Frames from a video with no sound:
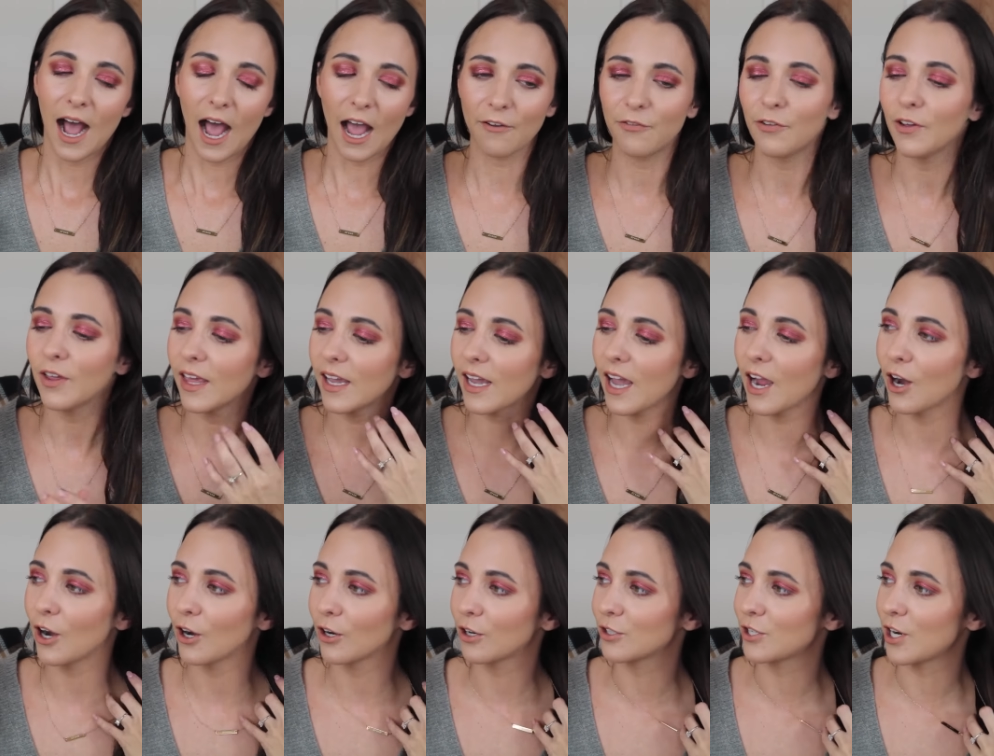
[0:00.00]
I feel like
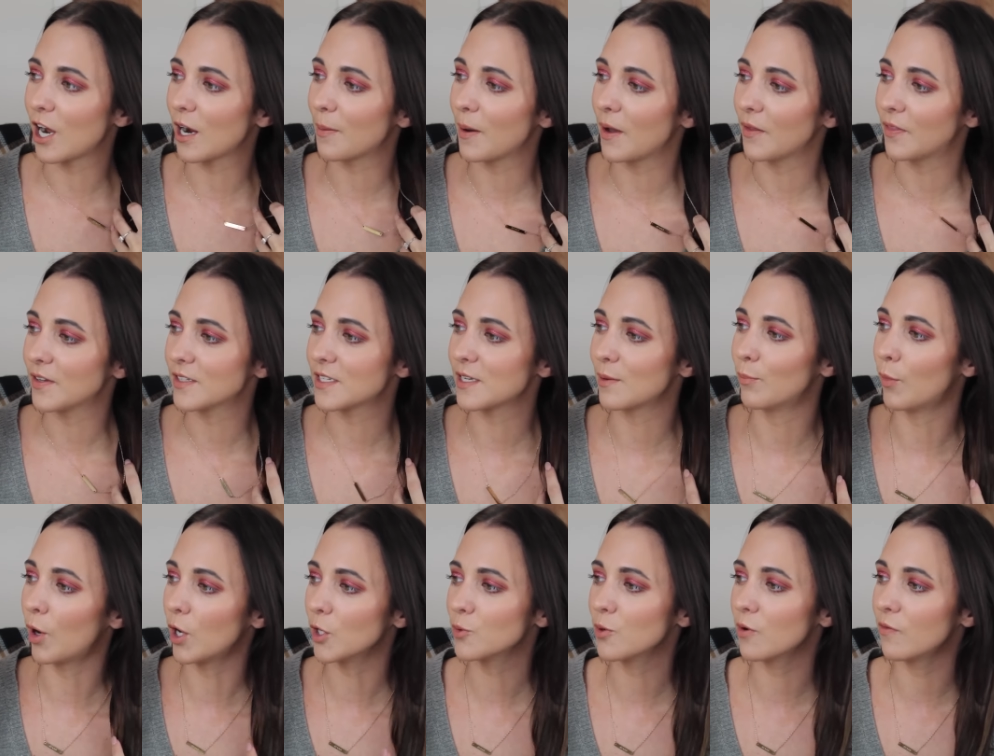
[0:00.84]
I heard her talk about this
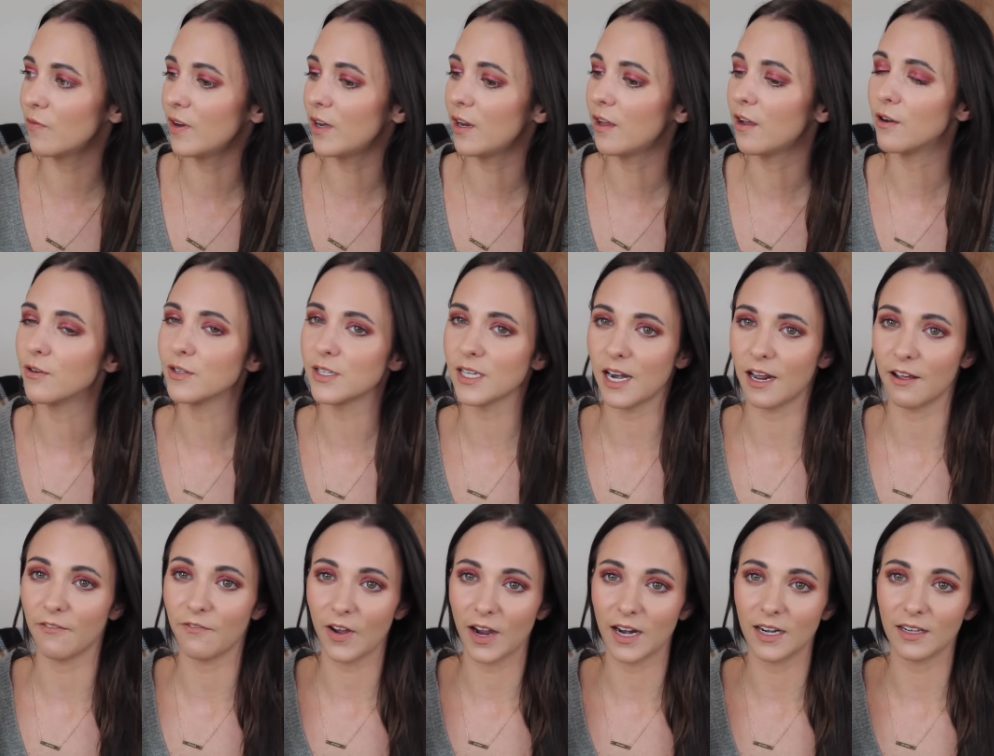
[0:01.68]
in multiple videos,
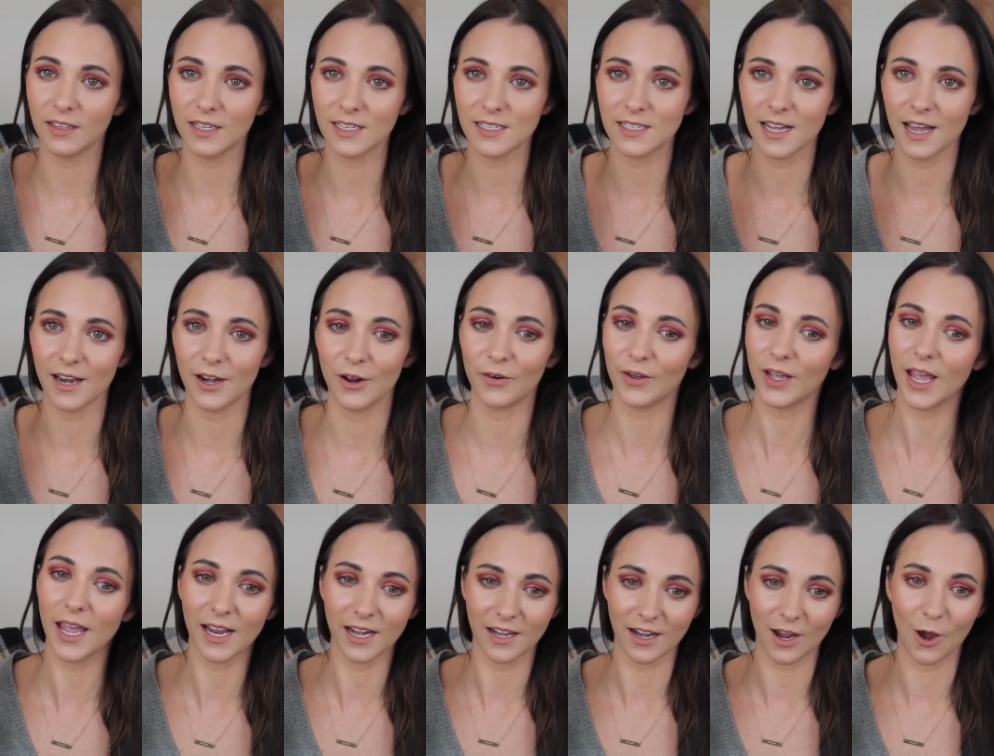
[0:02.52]
and I finally said,
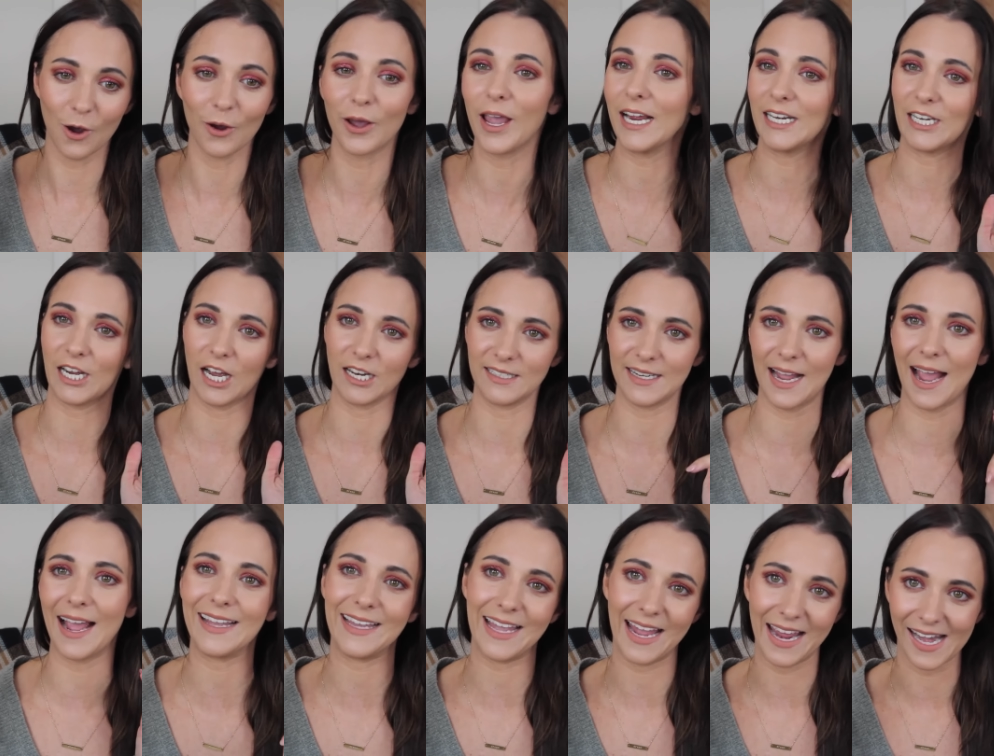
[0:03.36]
okay,
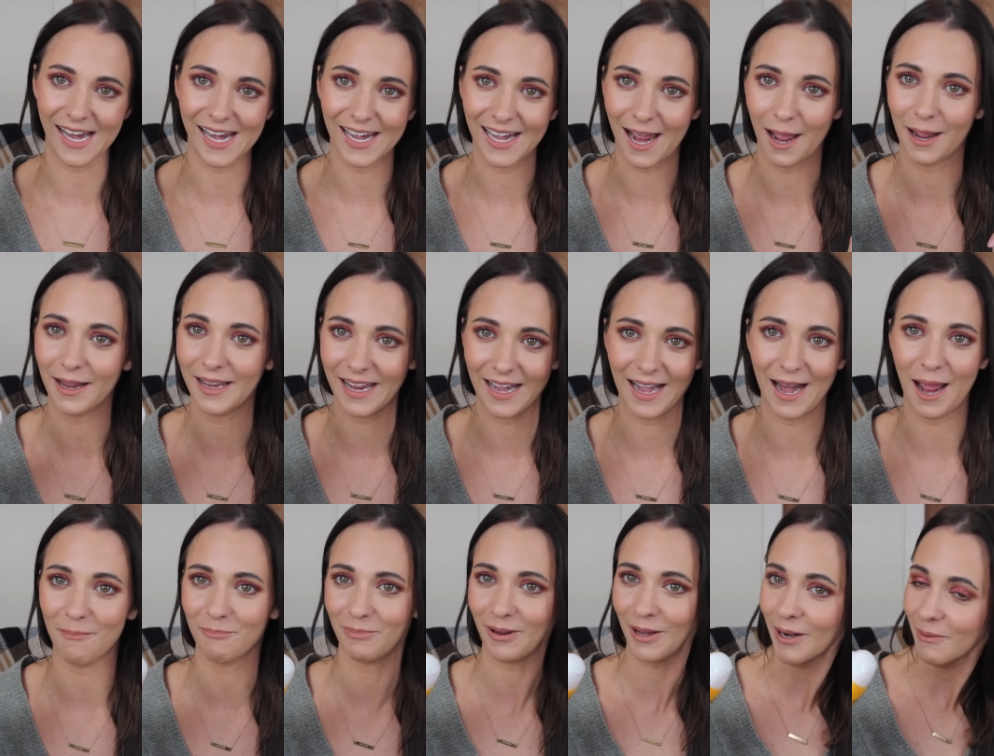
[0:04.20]
Tati, I get it,
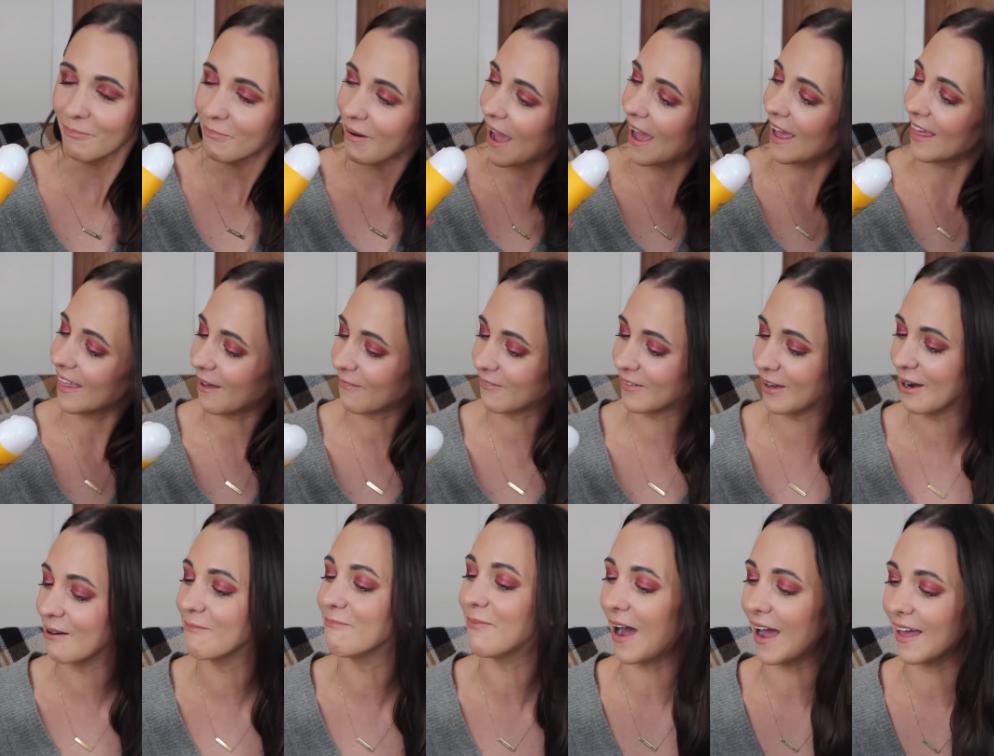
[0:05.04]
I'm gonna
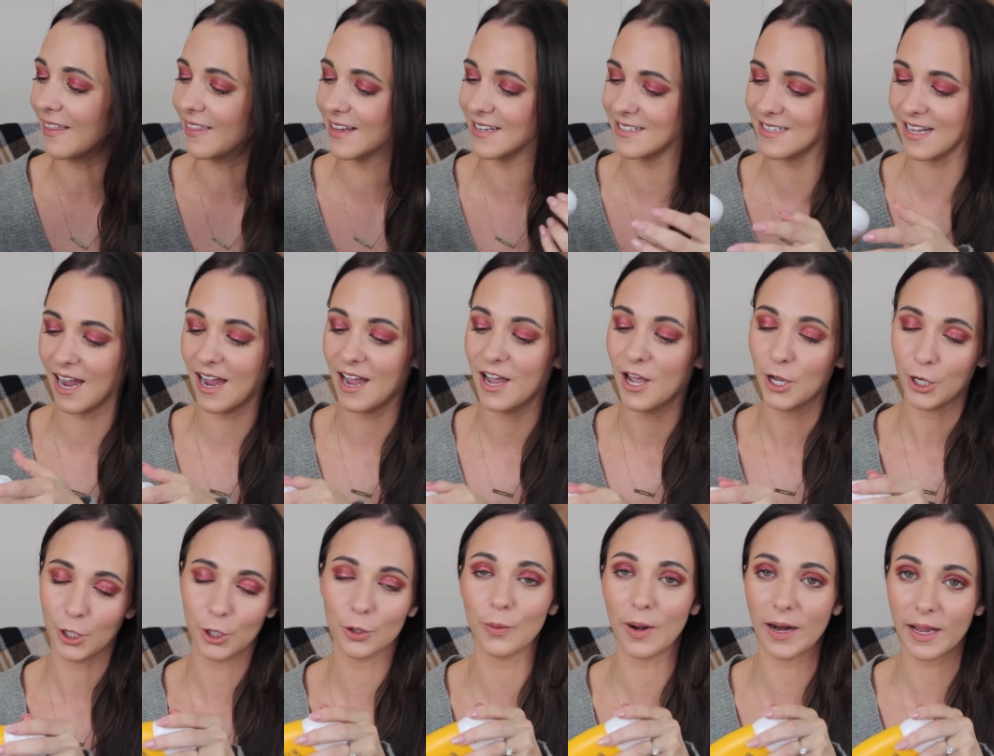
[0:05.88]
buy this,
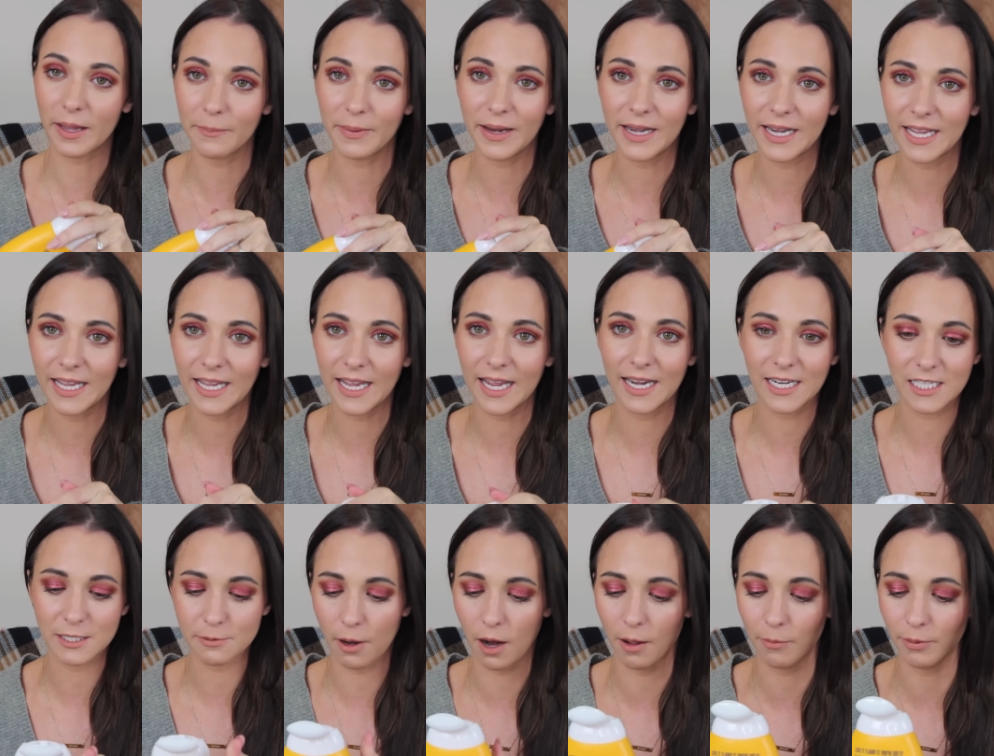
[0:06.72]
you're recommending
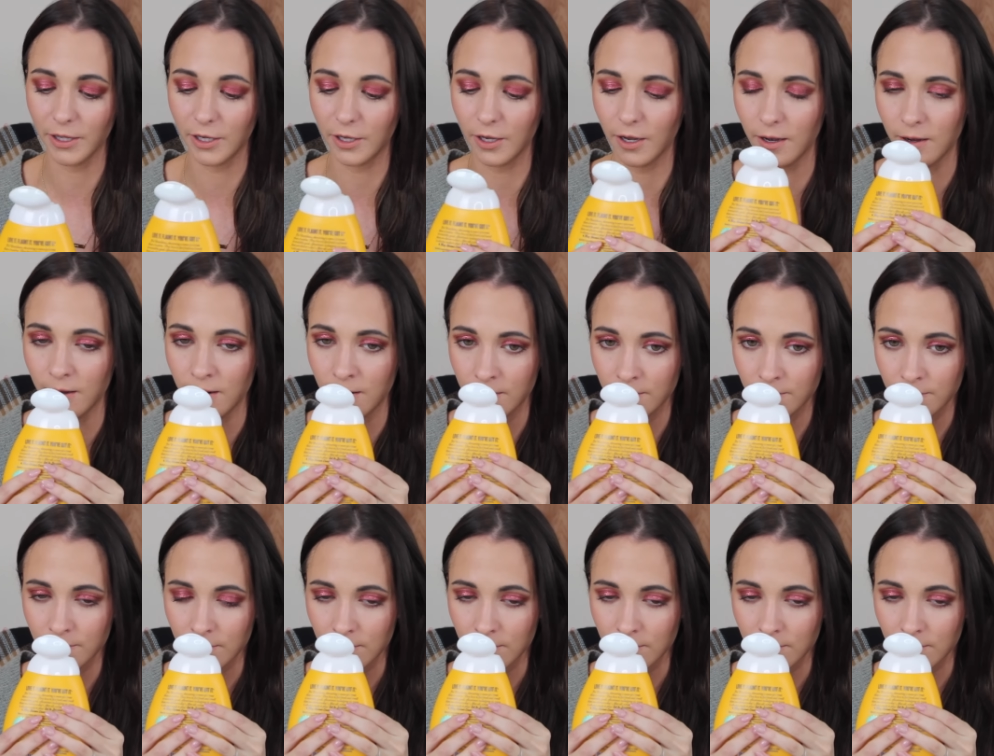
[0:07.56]
it, it's probably good.